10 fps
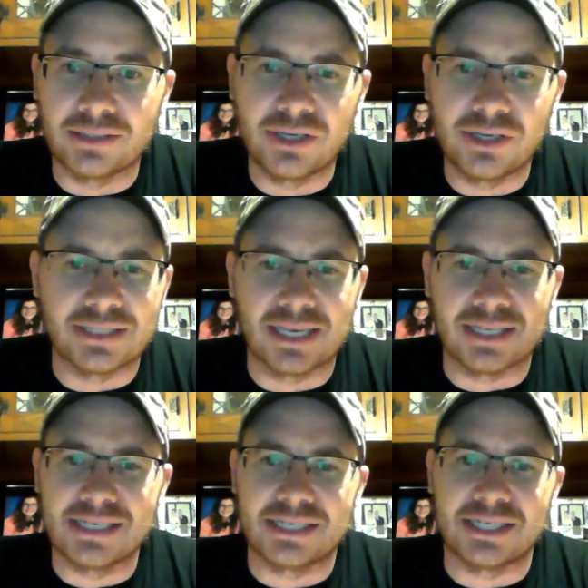Do you guys like
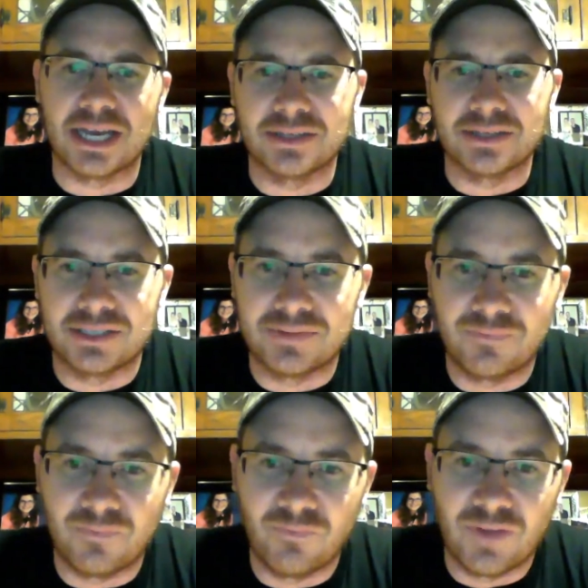these challenge
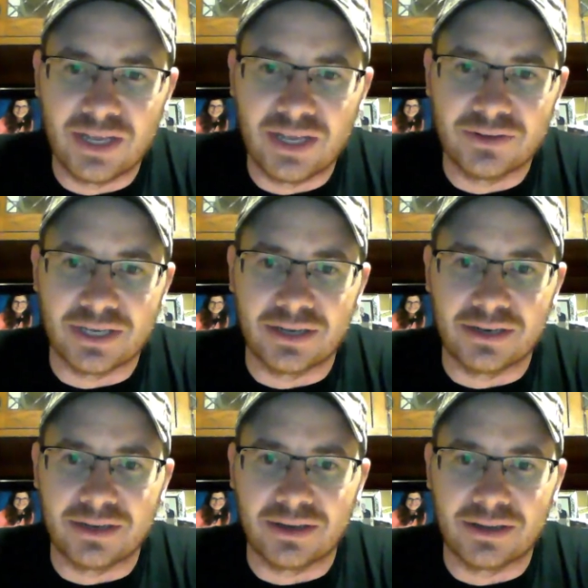videos
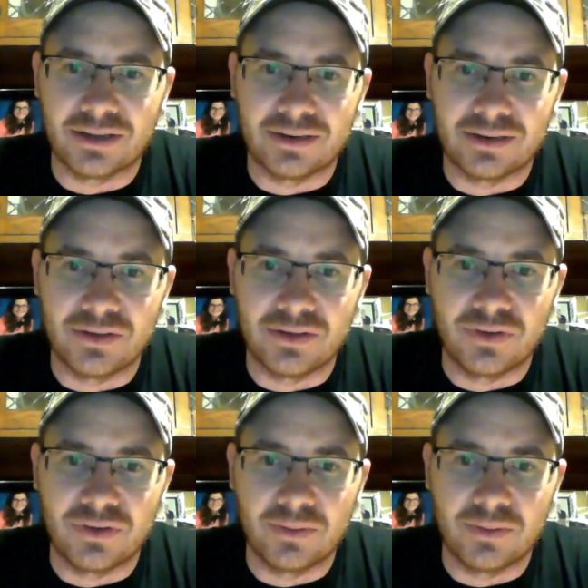on YouTube?